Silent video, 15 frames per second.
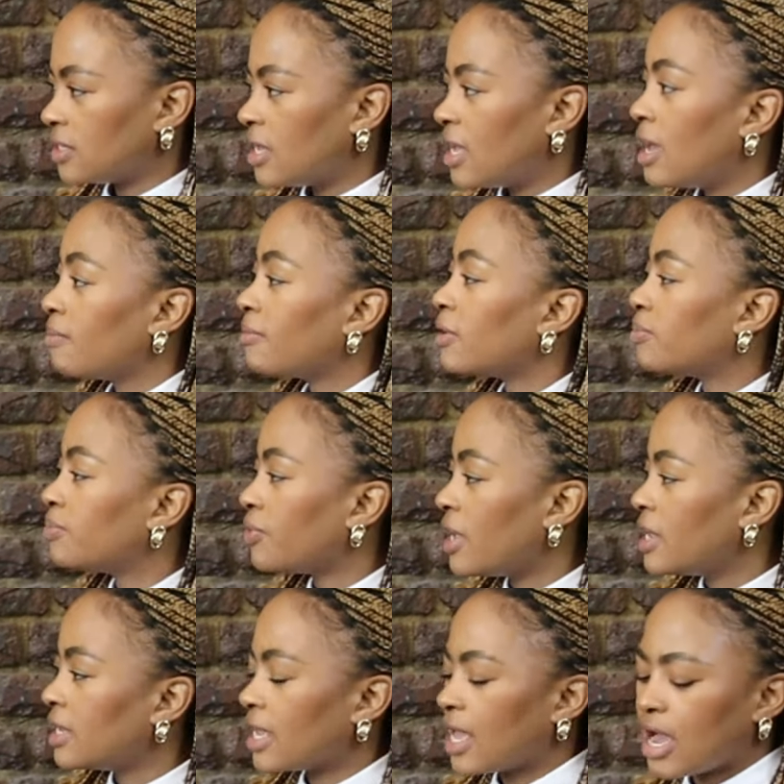Mm. But
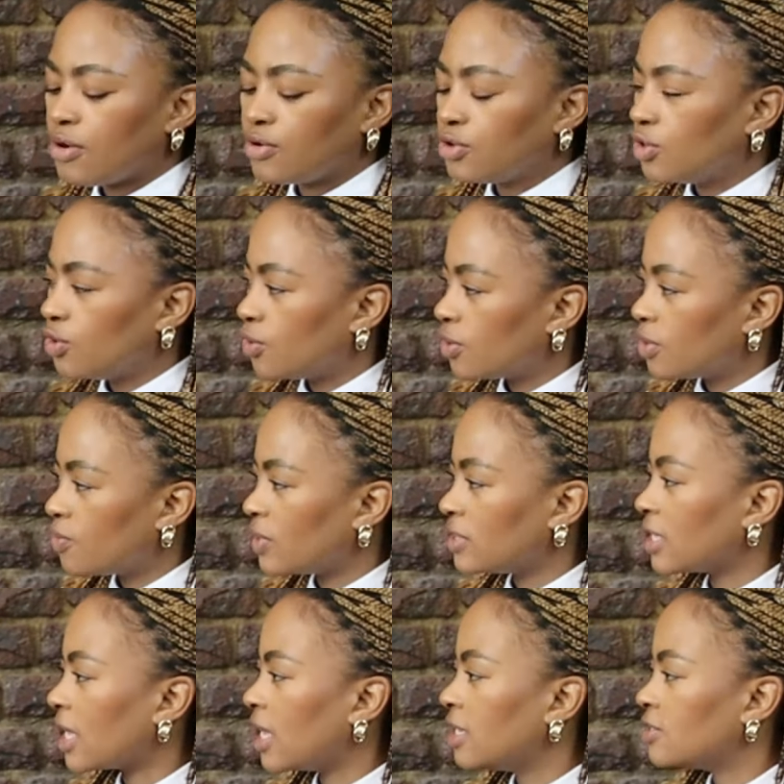branding, how you look, what
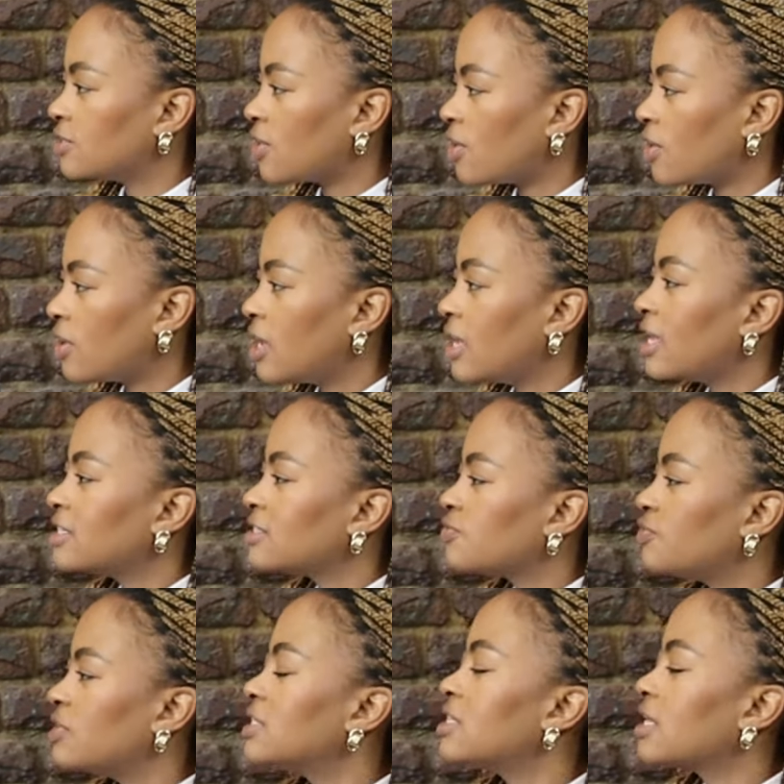the colors are, is the
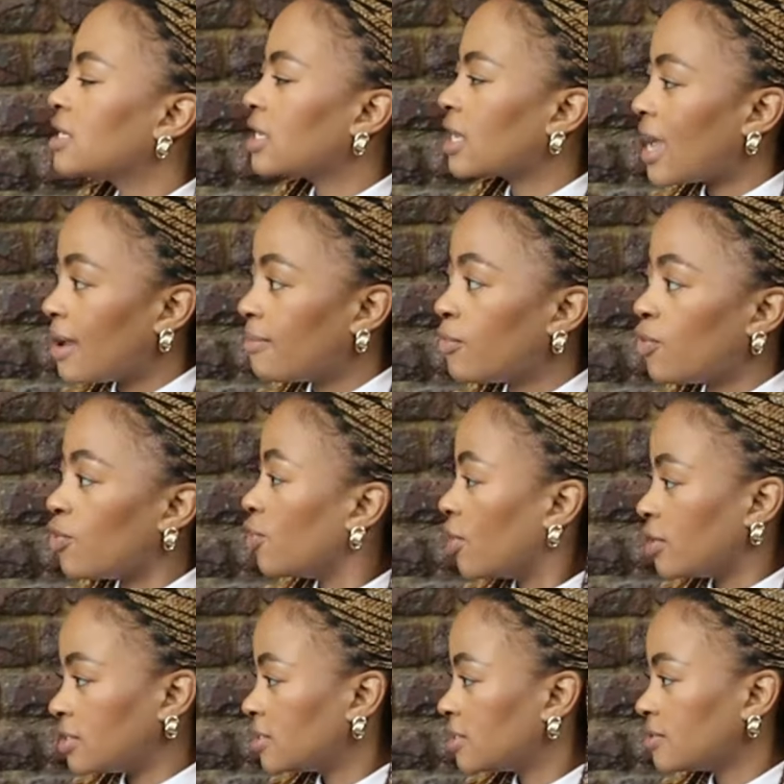reason they're going to come or
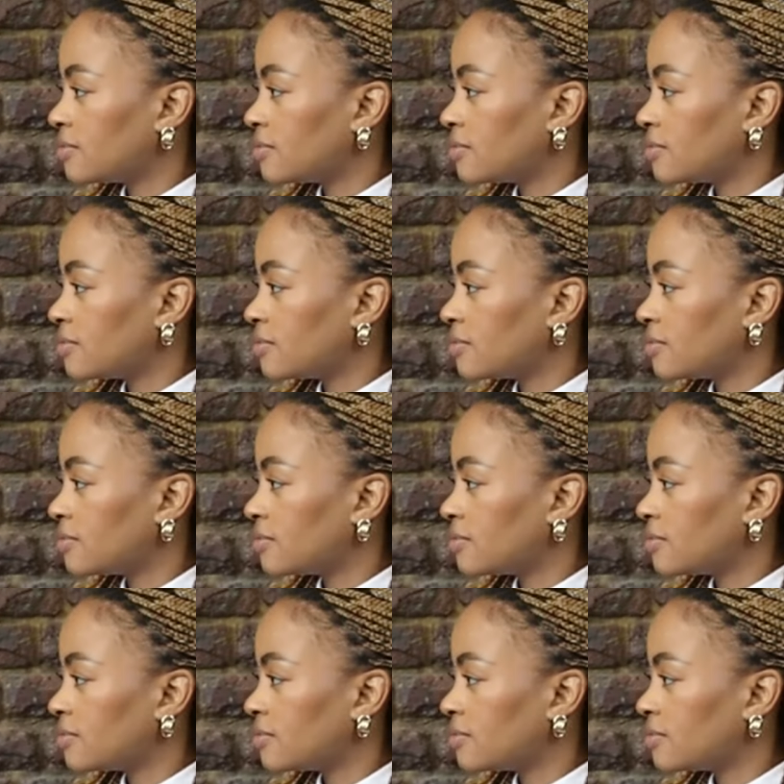not.